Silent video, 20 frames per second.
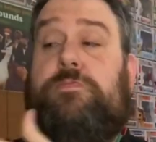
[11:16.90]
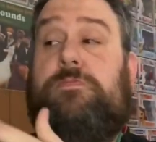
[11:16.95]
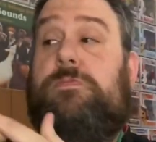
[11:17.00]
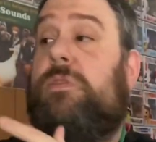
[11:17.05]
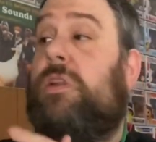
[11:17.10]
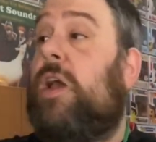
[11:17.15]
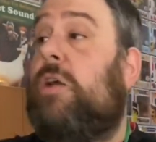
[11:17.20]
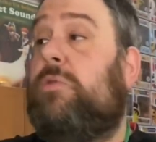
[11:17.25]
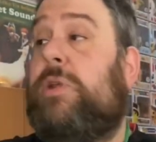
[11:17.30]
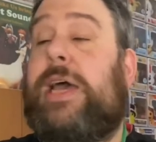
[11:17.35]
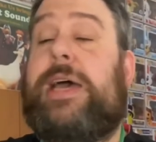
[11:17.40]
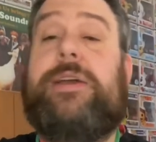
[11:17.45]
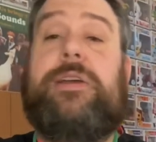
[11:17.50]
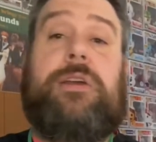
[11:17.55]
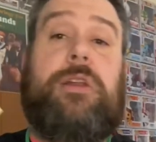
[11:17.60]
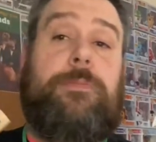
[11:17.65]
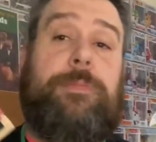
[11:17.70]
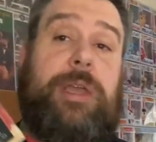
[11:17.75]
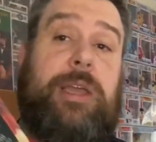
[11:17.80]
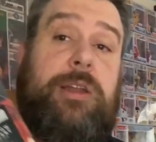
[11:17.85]
no doubt
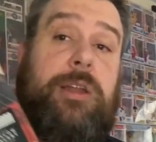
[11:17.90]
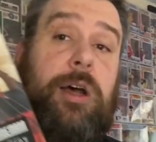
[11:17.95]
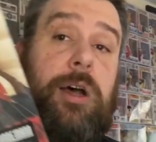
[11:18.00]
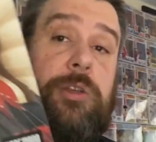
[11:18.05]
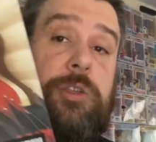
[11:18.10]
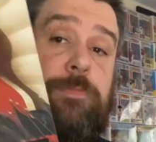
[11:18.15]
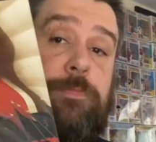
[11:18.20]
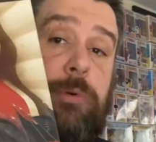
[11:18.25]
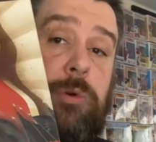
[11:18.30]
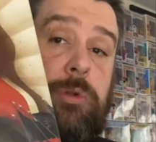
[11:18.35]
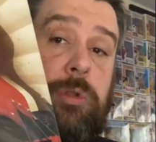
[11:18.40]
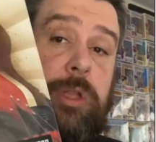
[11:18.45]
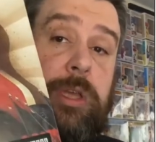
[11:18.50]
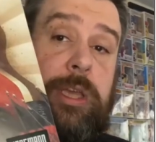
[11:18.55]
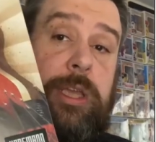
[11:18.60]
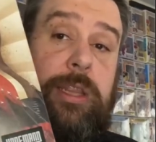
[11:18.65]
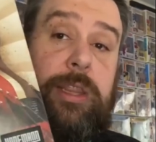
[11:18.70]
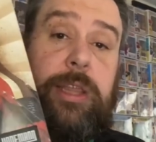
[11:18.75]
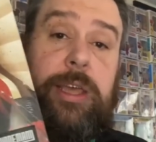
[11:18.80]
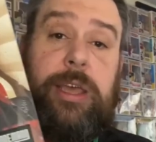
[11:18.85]
going to be a nice booklet
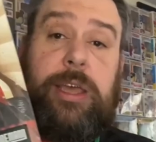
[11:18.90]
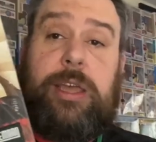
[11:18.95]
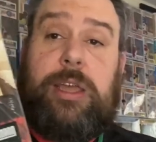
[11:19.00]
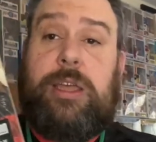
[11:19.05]
in there.